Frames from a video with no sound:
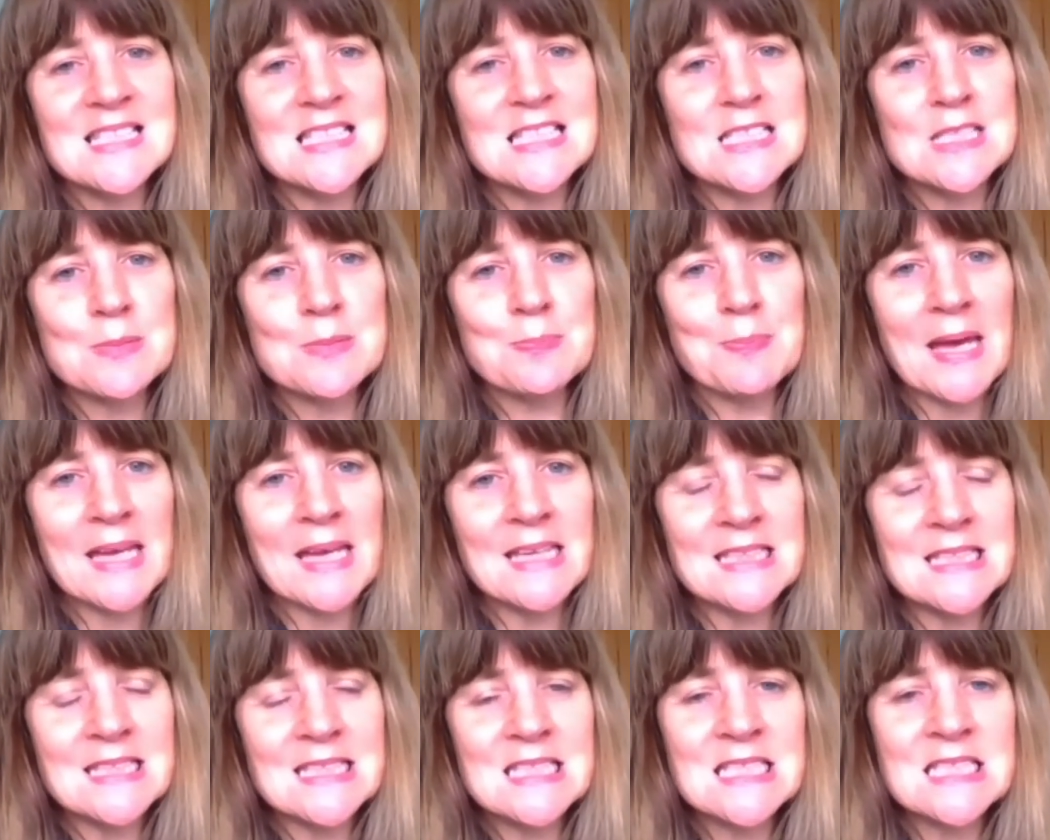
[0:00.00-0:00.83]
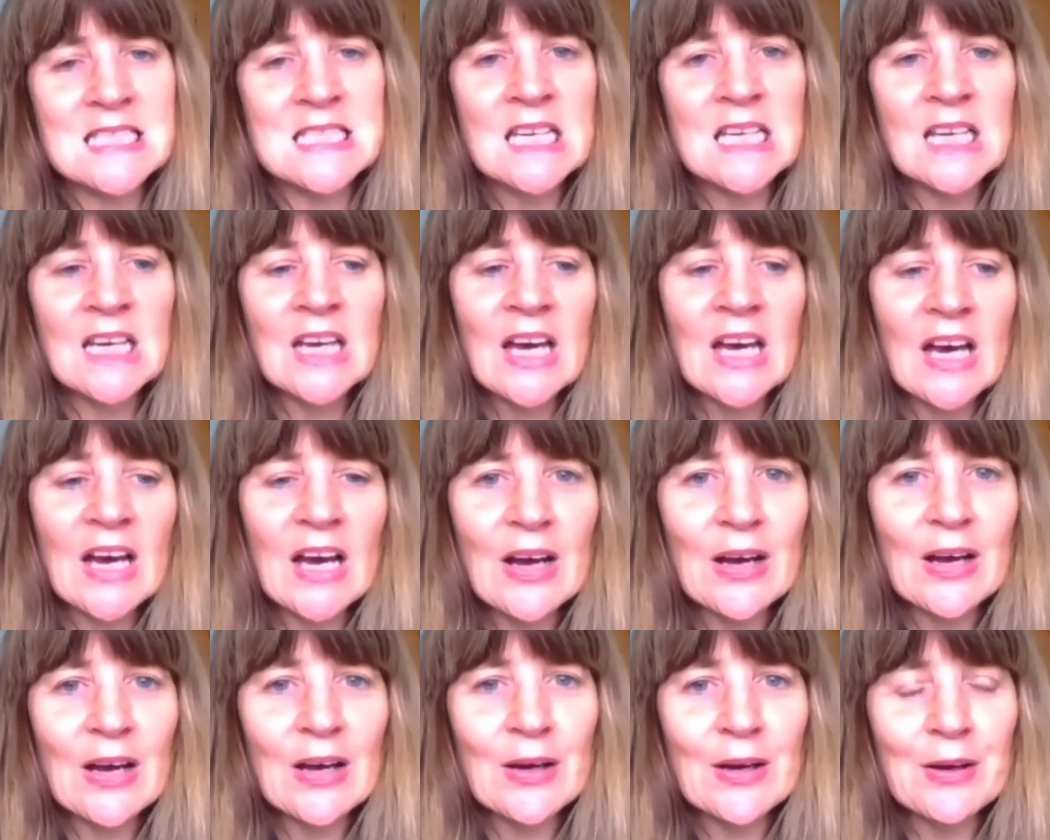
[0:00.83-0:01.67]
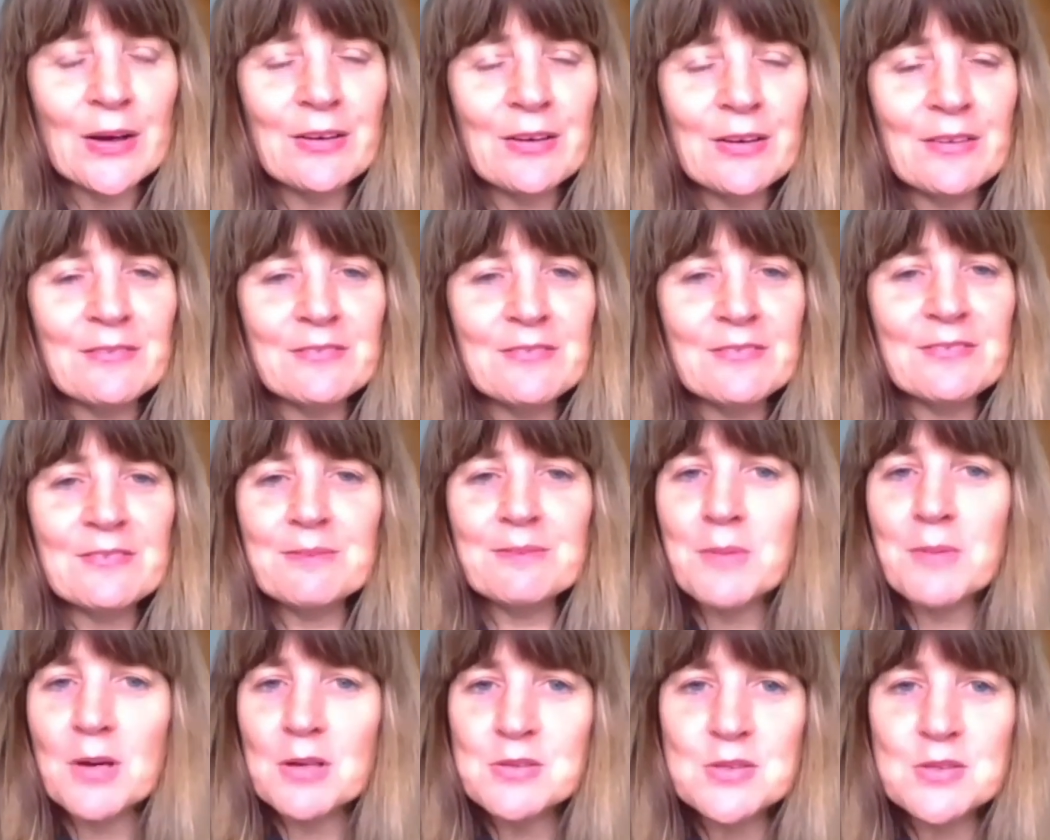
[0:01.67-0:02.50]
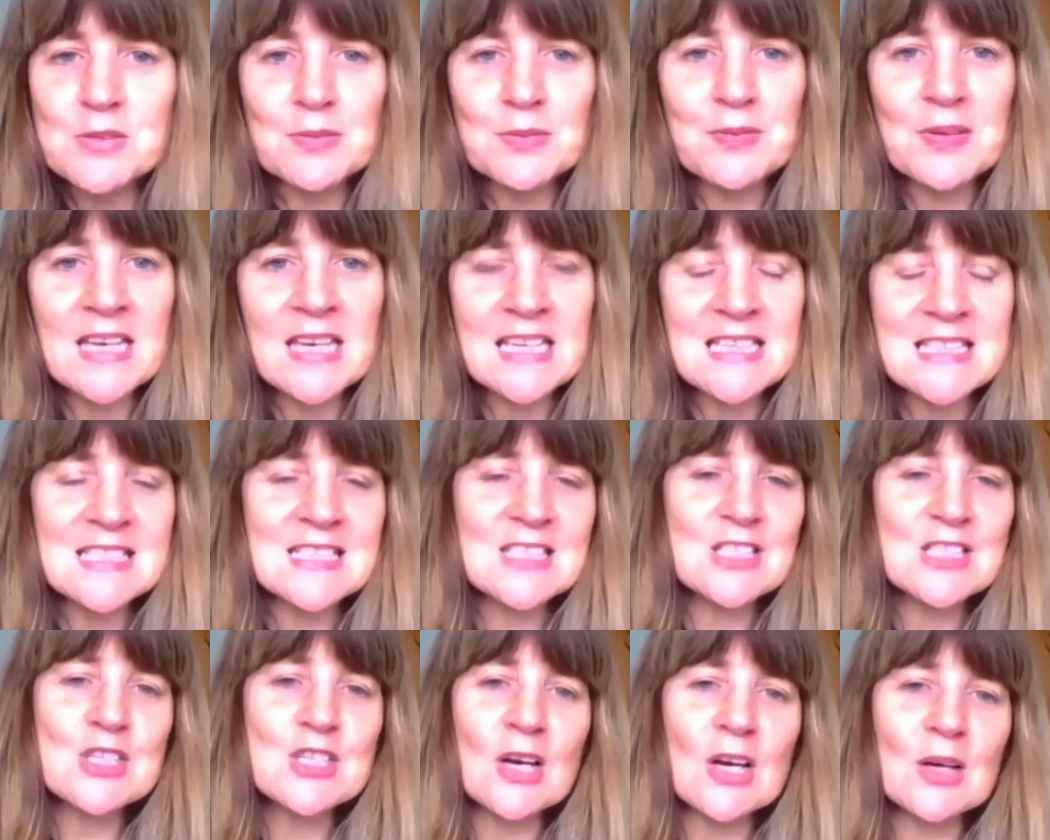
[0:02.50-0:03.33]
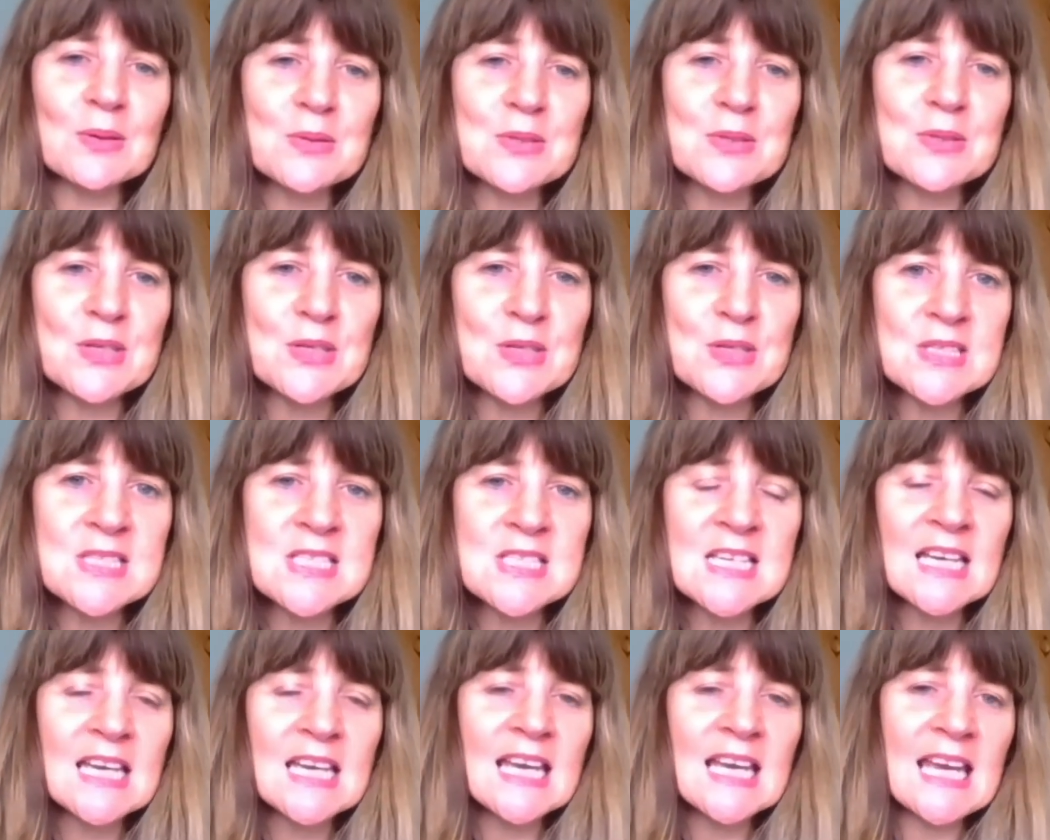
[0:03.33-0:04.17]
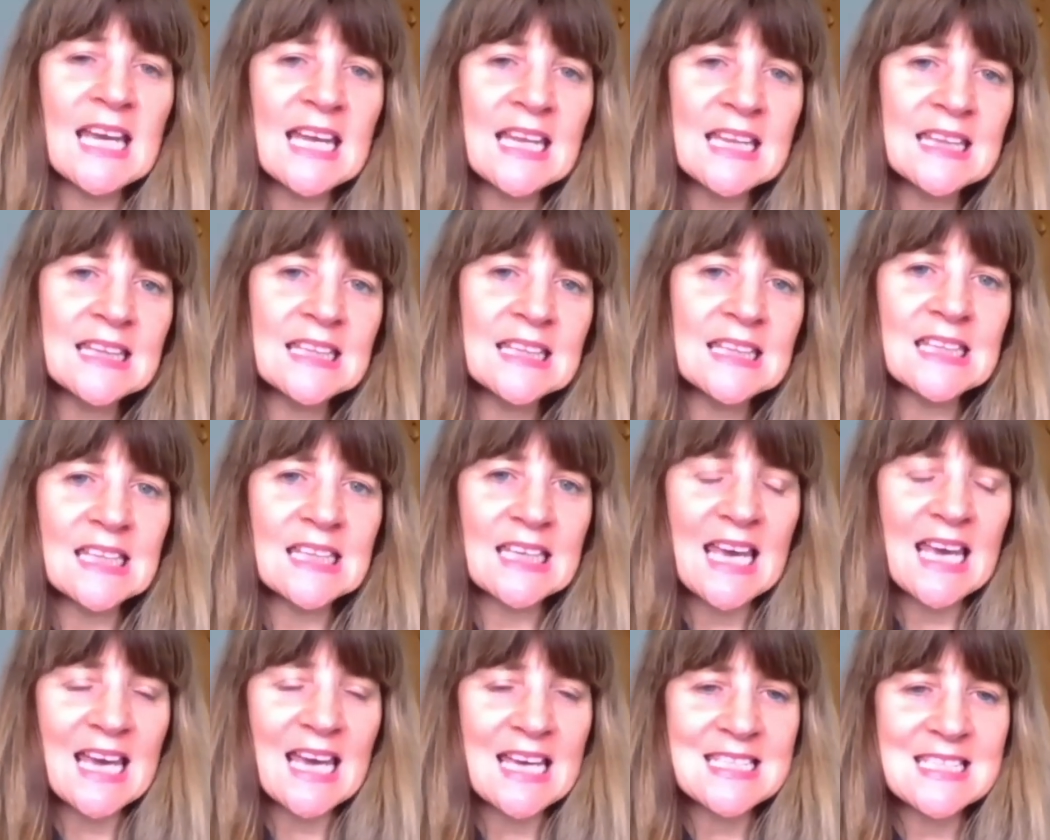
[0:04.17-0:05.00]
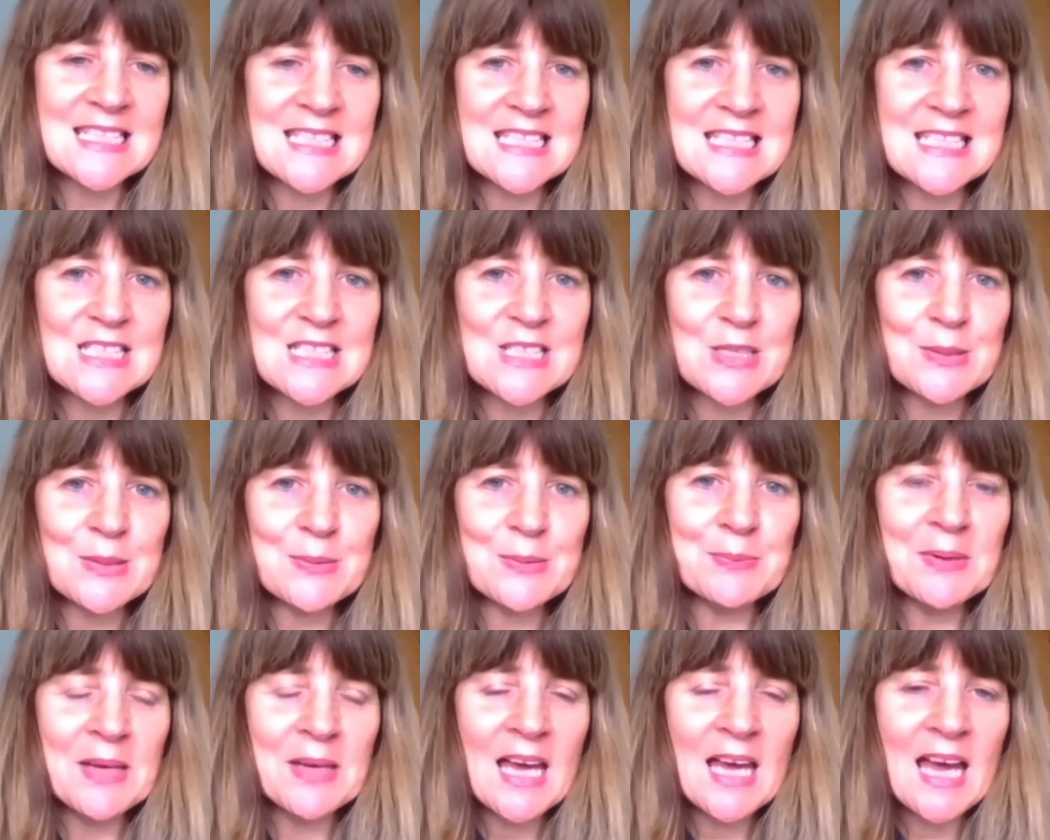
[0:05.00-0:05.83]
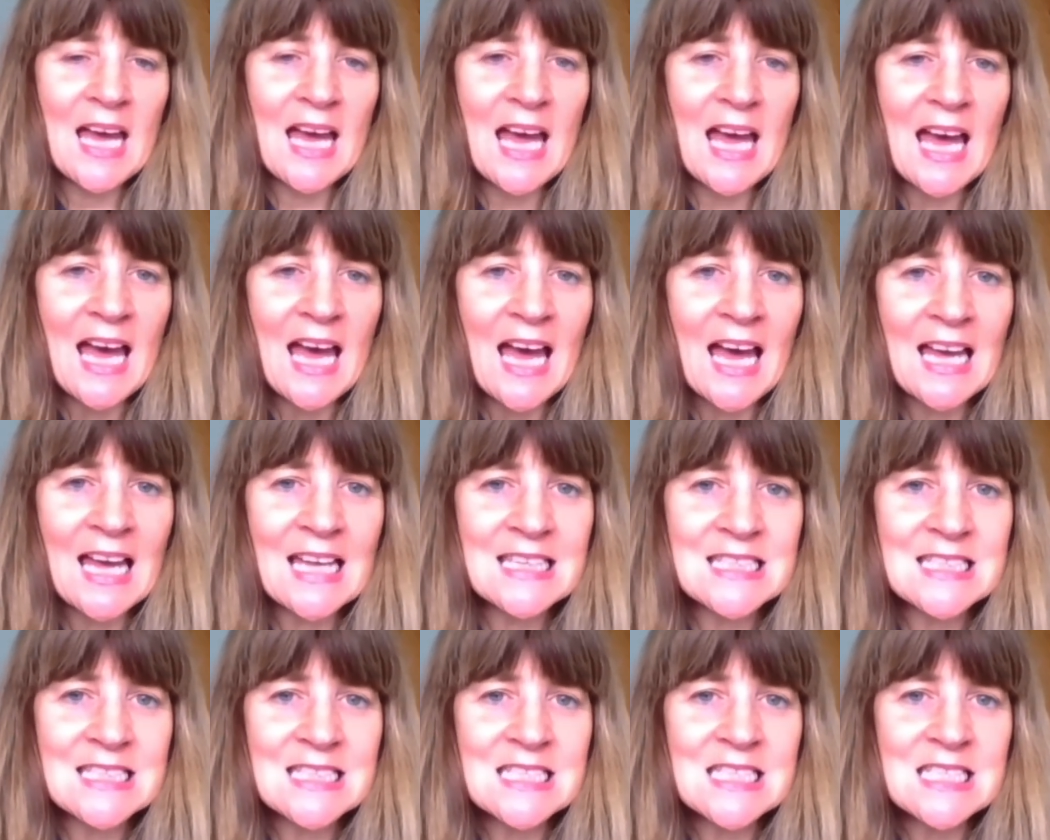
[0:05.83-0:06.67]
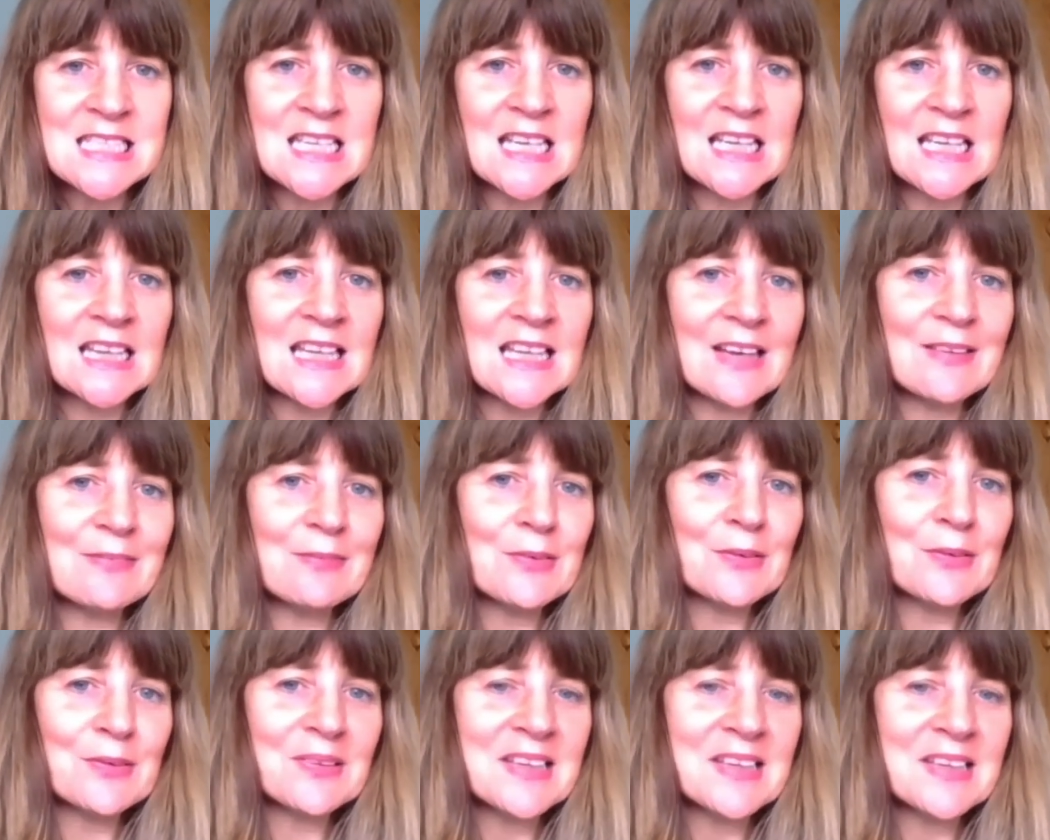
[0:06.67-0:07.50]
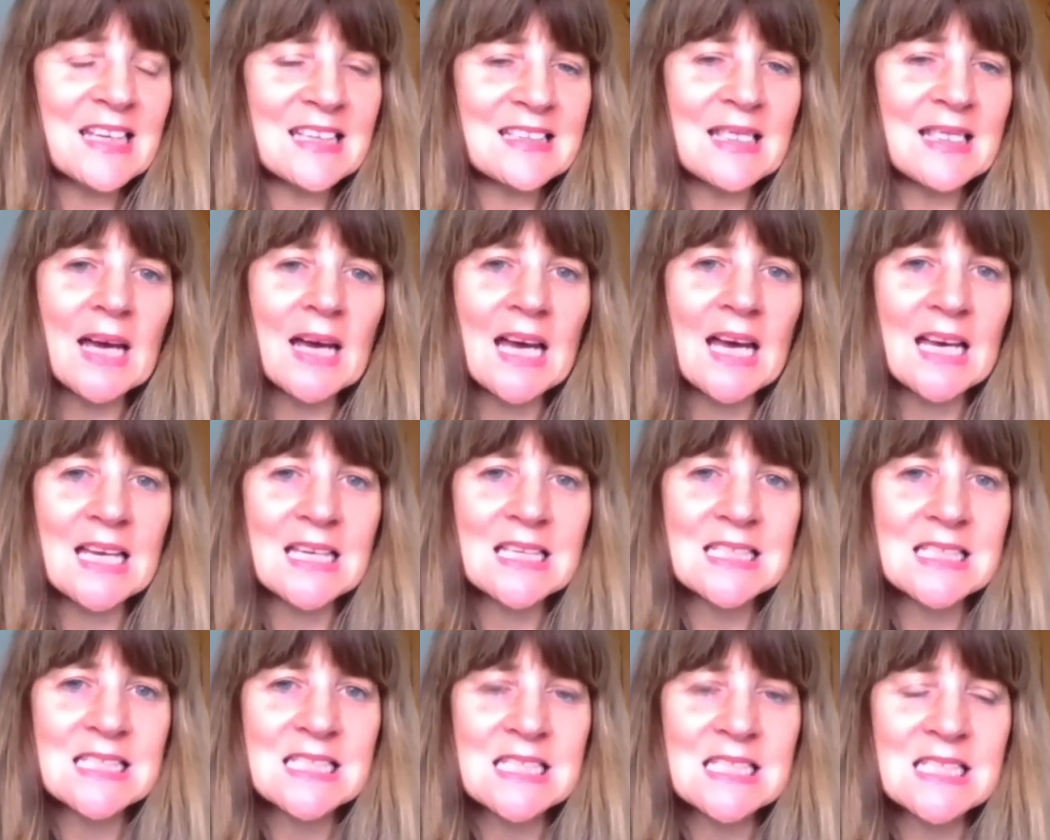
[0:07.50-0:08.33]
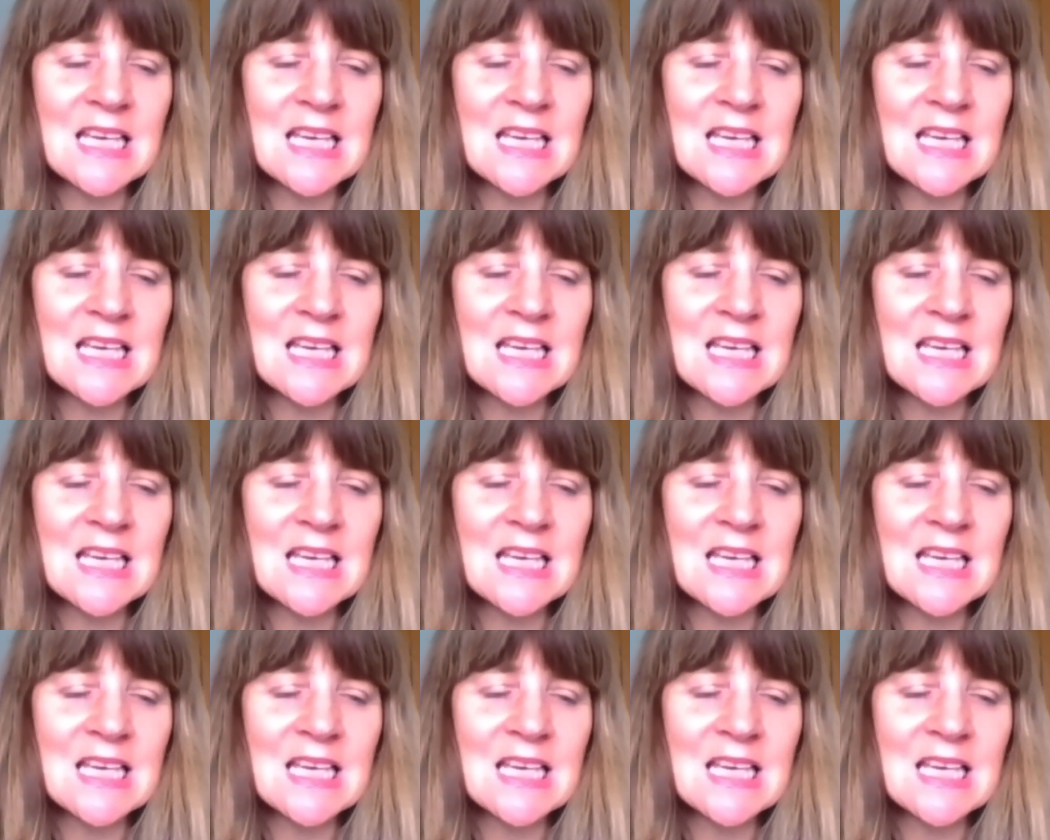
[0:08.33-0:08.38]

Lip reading: spent most of his childhood in the care system, and lifelong link has